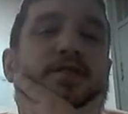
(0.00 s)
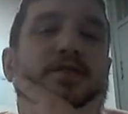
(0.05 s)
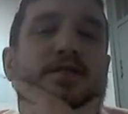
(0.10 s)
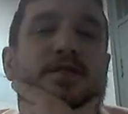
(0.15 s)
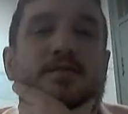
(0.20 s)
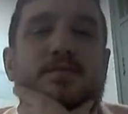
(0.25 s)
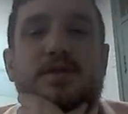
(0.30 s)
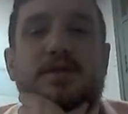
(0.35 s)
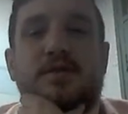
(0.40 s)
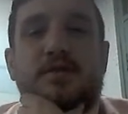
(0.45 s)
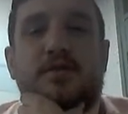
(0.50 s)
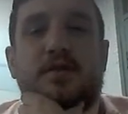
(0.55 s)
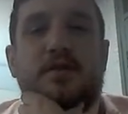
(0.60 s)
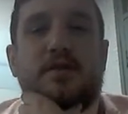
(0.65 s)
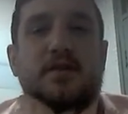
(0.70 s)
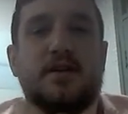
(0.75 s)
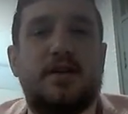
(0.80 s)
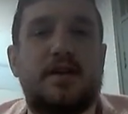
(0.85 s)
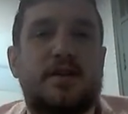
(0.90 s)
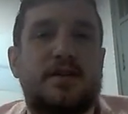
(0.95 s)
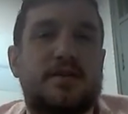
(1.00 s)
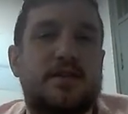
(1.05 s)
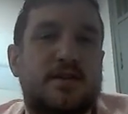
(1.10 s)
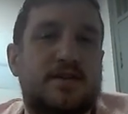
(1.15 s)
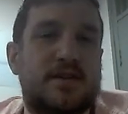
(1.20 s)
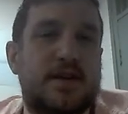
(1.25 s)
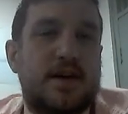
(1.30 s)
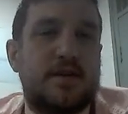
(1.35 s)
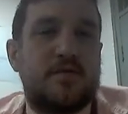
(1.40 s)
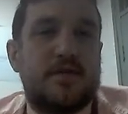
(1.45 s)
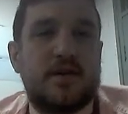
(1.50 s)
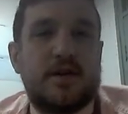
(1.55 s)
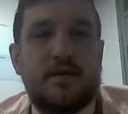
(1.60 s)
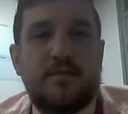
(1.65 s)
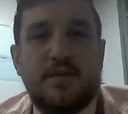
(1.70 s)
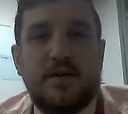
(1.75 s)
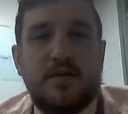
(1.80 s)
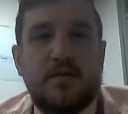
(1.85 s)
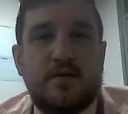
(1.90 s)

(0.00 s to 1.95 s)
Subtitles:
This is Mr. Connolly. Today we're going to be